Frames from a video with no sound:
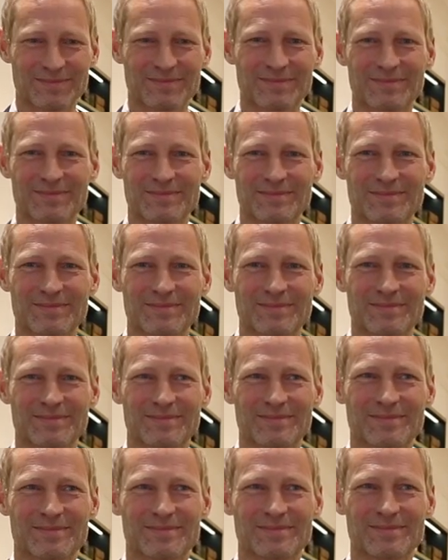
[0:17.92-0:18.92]

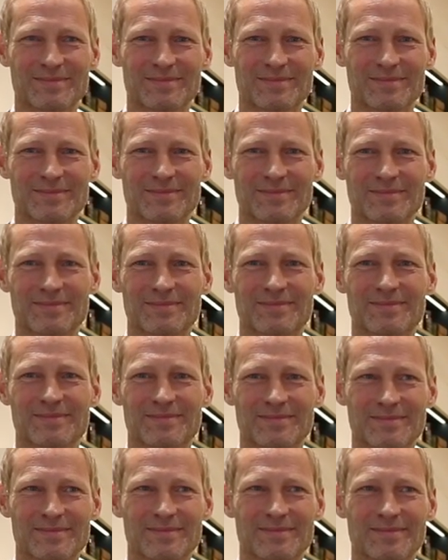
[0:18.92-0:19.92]

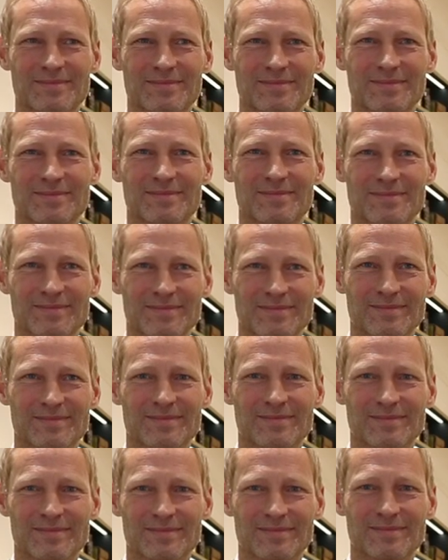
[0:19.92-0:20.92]

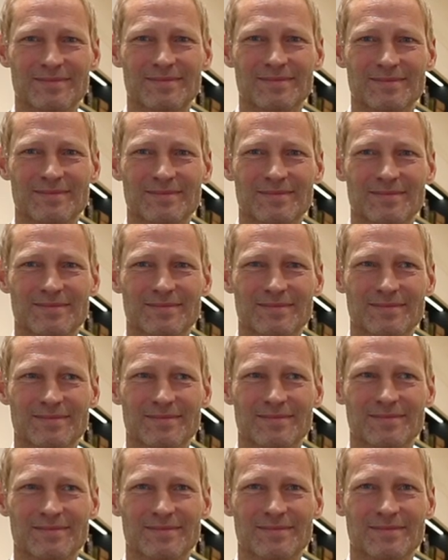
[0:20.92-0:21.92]

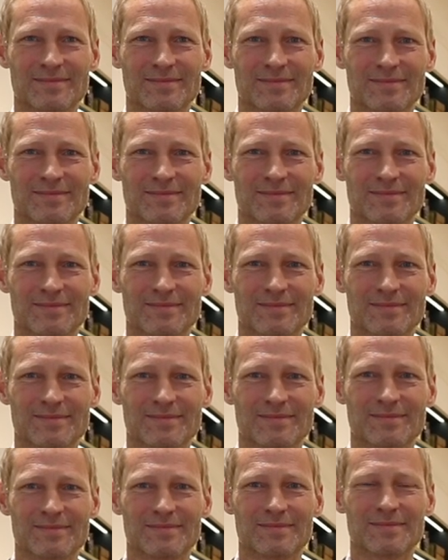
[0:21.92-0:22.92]

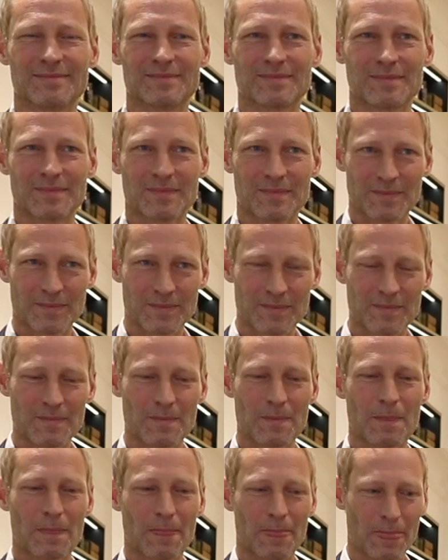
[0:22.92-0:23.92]

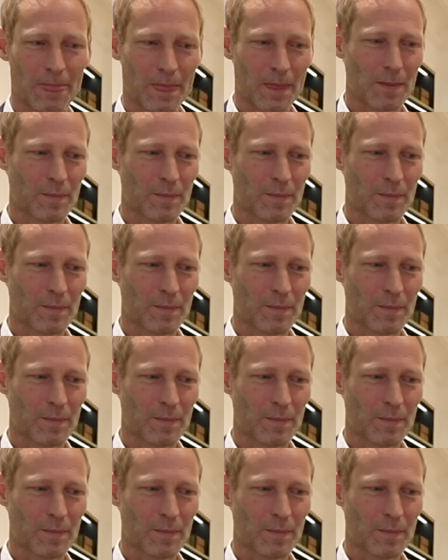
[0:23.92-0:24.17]
The person shown says nothing.